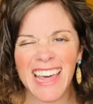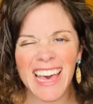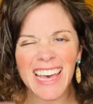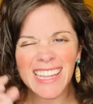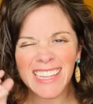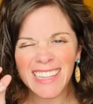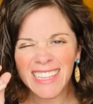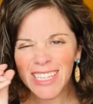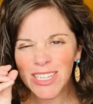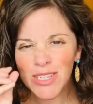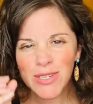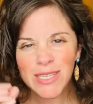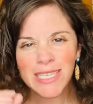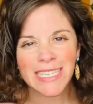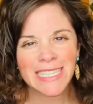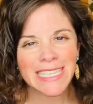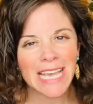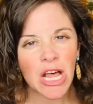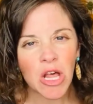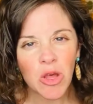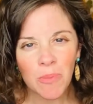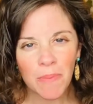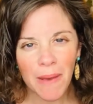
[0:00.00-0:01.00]
That little
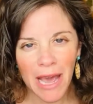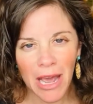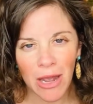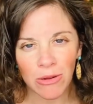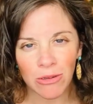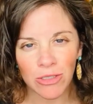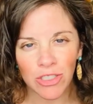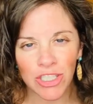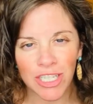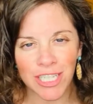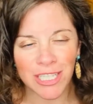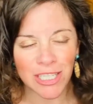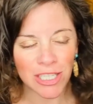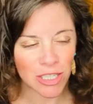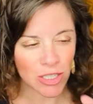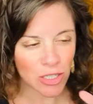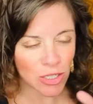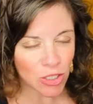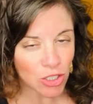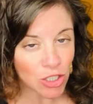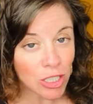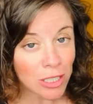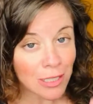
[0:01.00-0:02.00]
cell pouch is
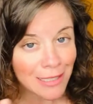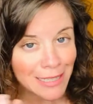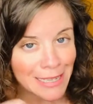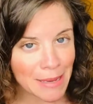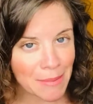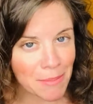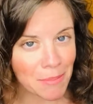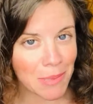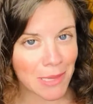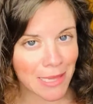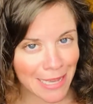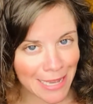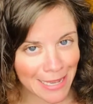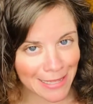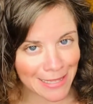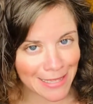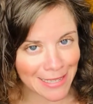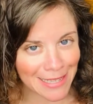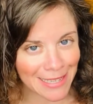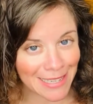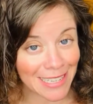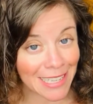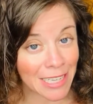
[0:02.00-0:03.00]
surgically
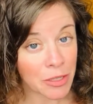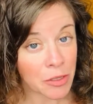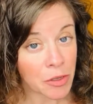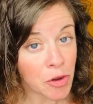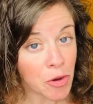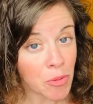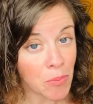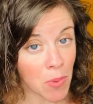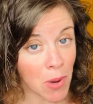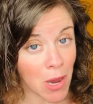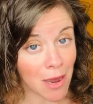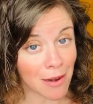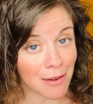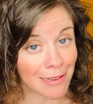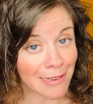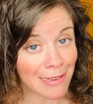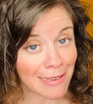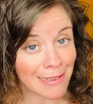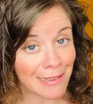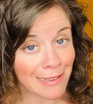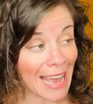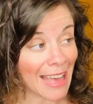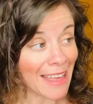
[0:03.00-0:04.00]
implanted in your body,